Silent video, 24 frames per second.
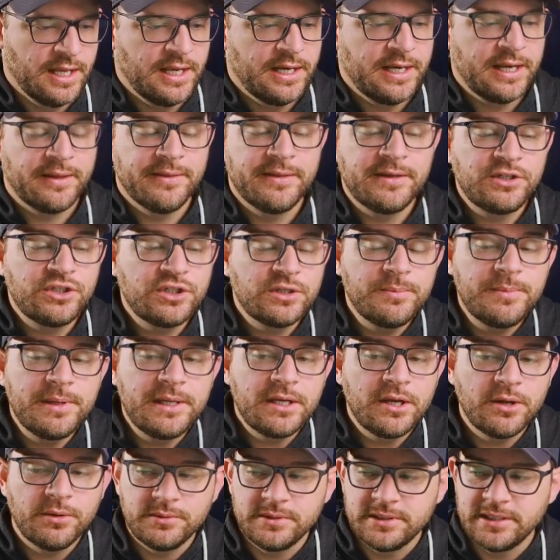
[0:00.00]
Now this should be
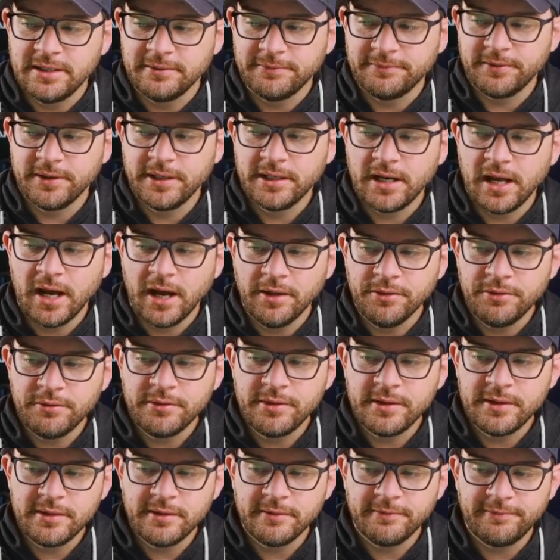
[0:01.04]
no different other
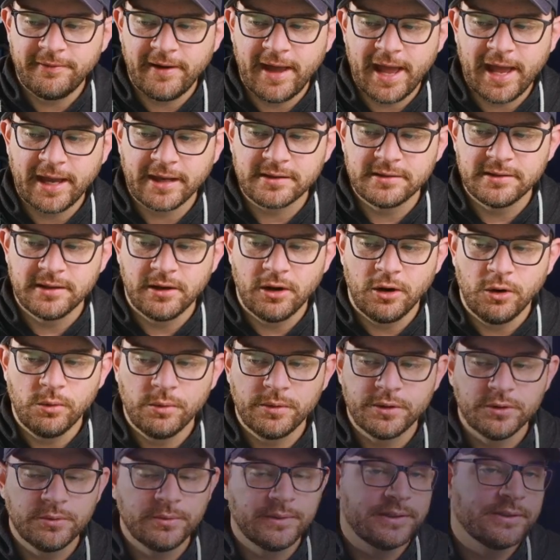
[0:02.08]
than the fact that all
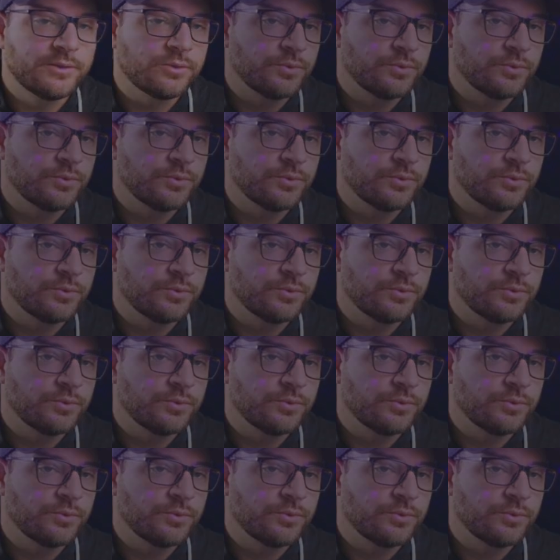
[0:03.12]
we're doing is we're